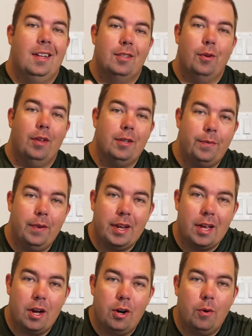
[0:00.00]
So this
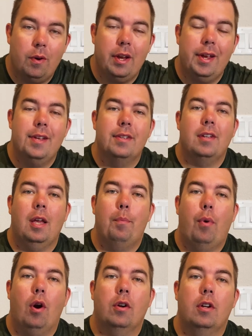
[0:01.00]
video is a
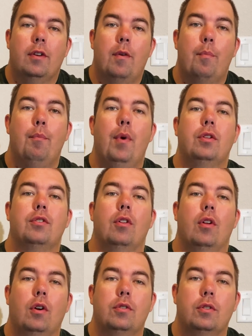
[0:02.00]
part of a much
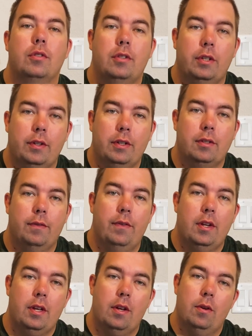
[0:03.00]
larger series of
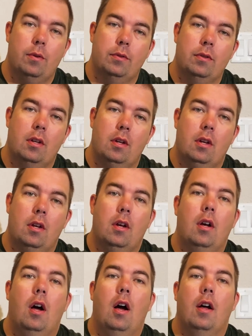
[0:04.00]
videos.
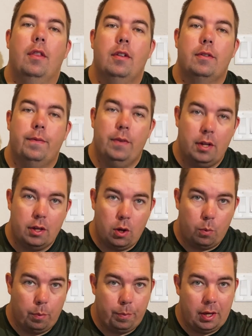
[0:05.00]
Uh, this
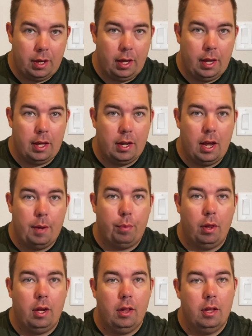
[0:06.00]
video will be in a
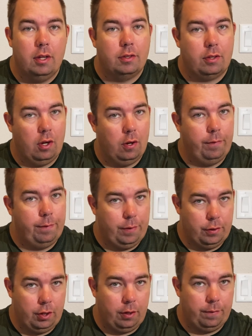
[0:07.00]
playlist called
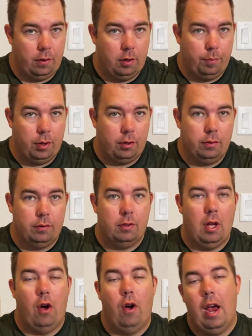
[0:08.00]
Fishing
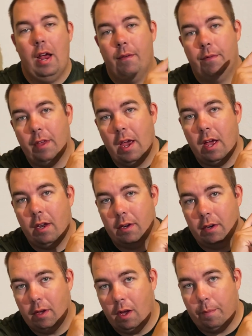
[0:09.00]
Fundamentals. I'll have
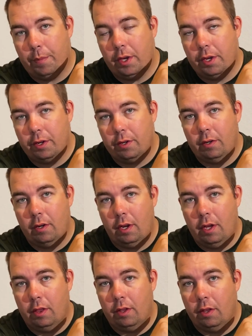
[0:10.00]
that up here
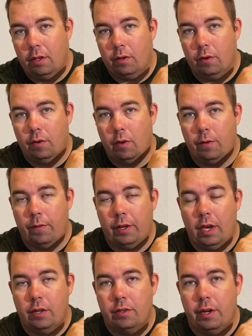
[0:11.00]
in the little
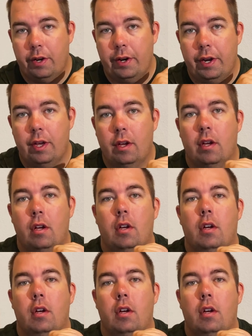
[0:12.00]
notification area.